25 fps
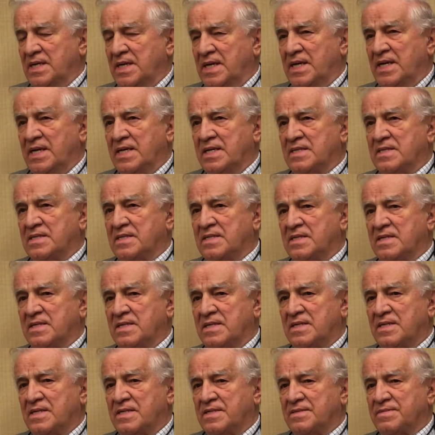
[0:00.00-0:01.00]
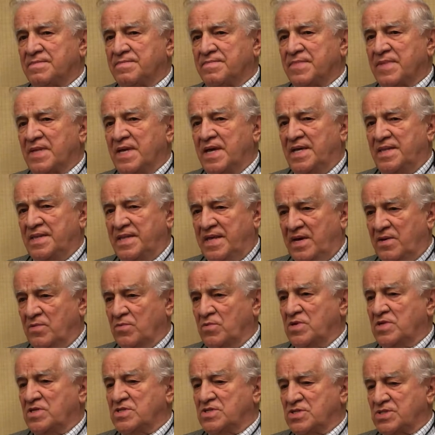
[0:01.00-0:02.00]
And, uh, and that
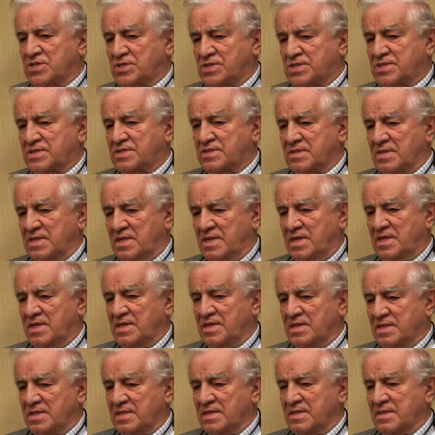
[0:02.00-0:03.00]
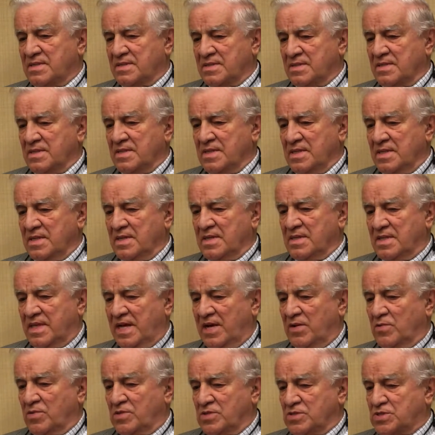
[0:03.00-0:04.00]
was uh,
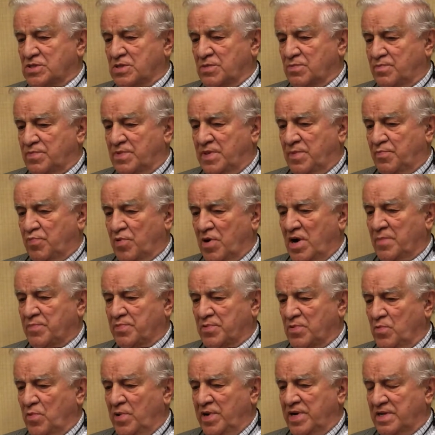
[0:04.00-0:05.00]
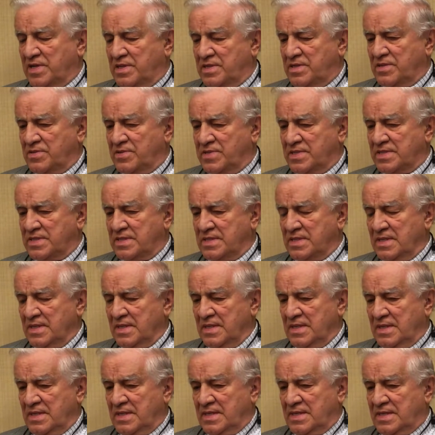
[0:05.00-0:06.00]
that was the, the proper way to do
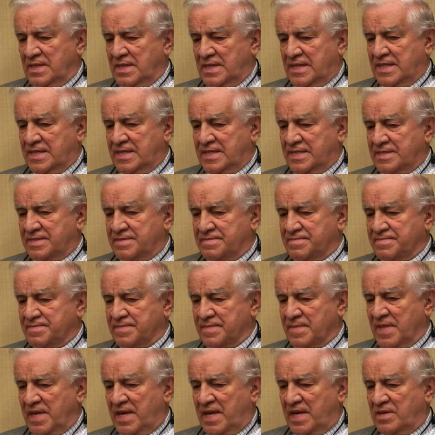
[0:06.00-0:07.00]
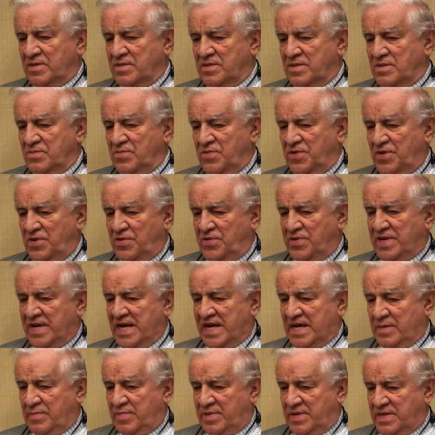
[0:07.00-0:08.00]
it. Um, and we knew it had
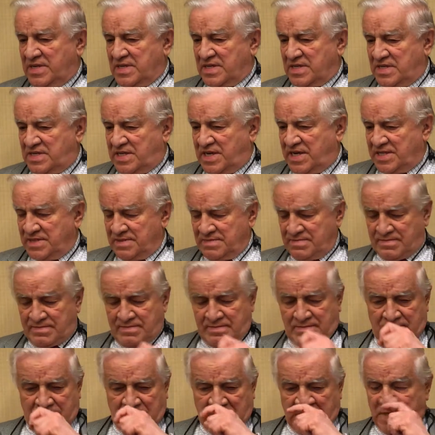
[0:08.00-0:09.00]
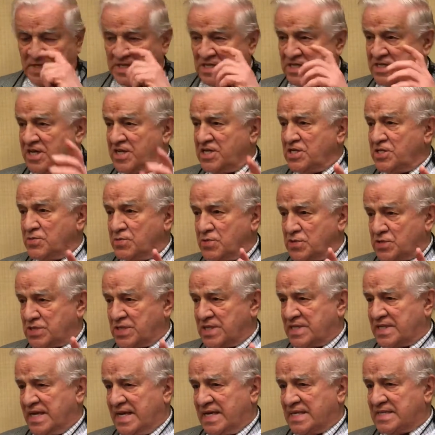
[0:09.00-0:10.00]
to be conti continuous
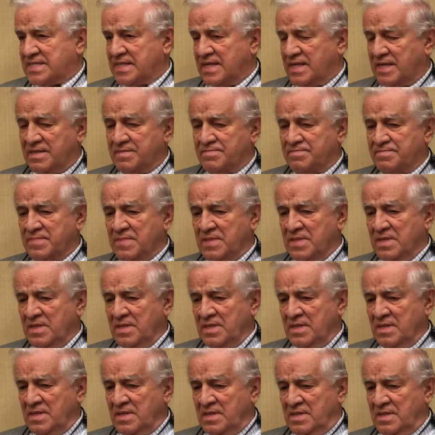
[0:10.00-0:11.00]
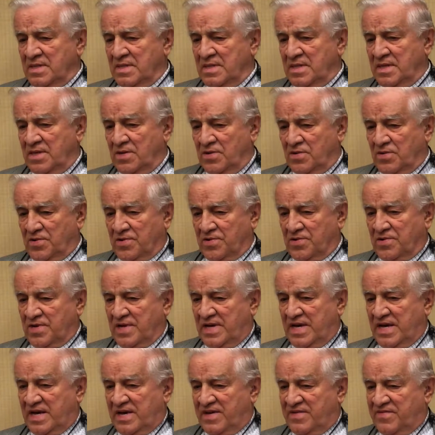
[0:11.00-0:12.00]
at that time in order to
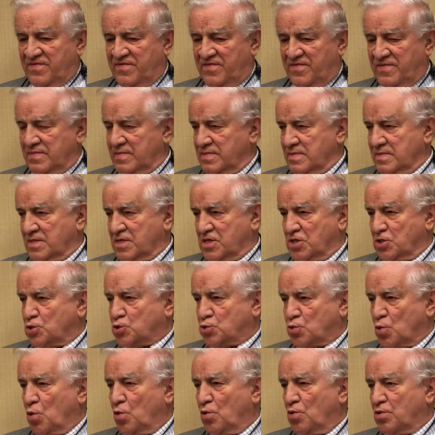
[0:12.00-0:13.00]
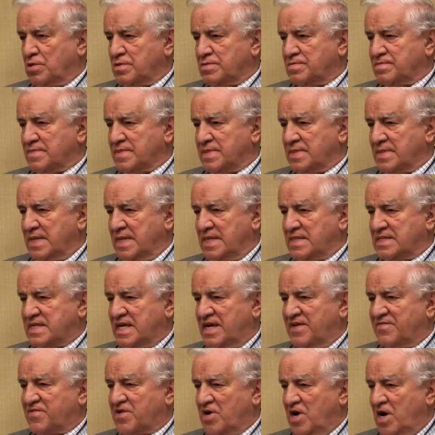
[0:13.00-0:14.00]
have control and to
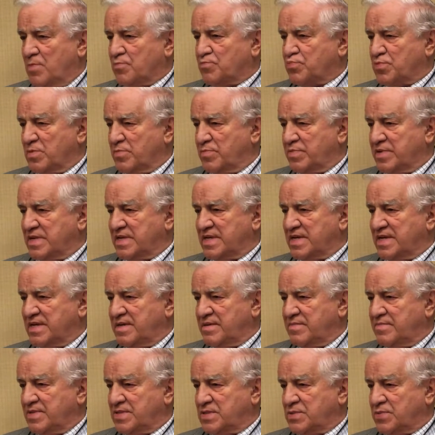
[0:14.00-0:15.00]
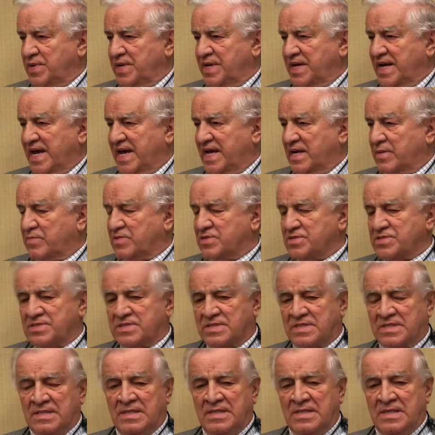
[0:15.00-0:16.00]
have comparability between animals.